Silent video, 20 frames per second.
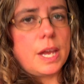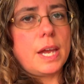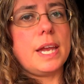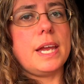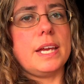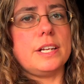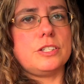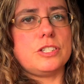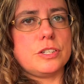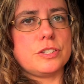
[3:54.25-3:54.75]

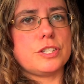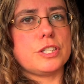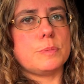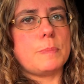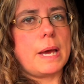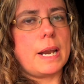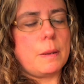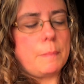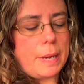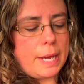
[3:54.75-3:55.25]
It does
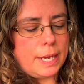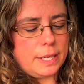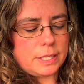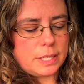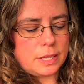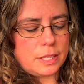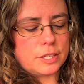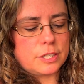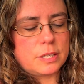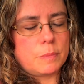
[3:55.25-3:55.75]
smell
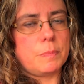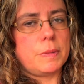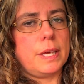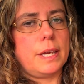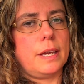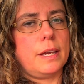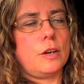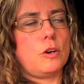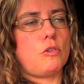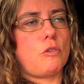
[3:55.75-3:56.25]
amazing. There's
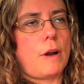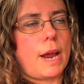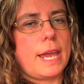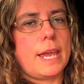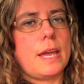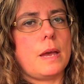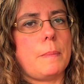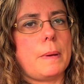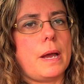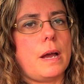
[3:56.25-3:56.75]
something
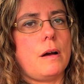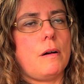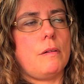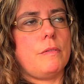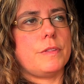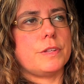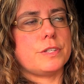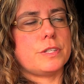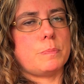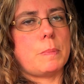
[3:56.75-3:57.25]
great about
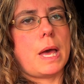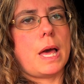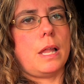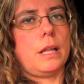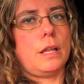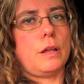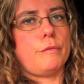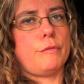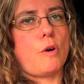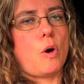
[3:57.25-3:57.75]
the
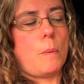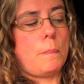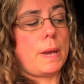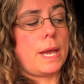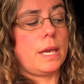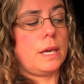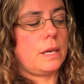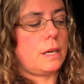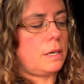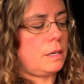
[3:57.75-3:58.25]
smell of hot
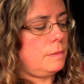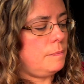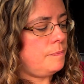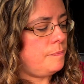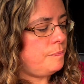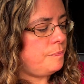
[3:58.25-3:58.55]
bacon.